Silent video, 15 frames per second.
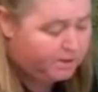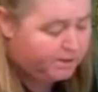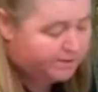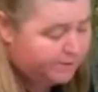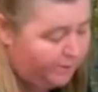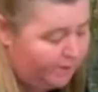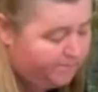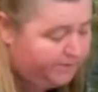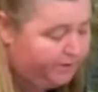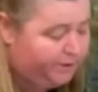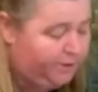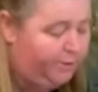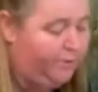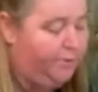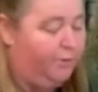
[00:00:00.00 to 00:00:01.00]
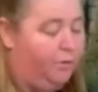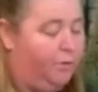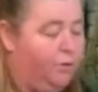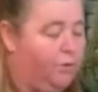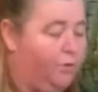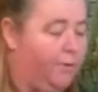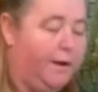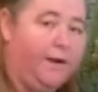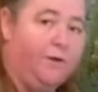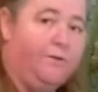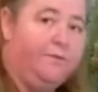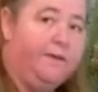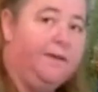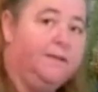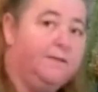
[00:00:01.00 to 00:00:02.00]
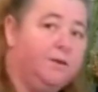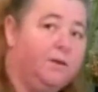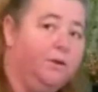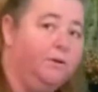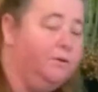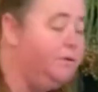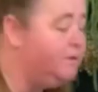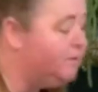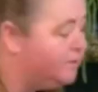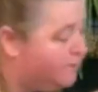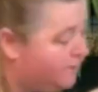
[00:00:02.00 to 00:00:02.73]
So I'm going to go all the way over his coat,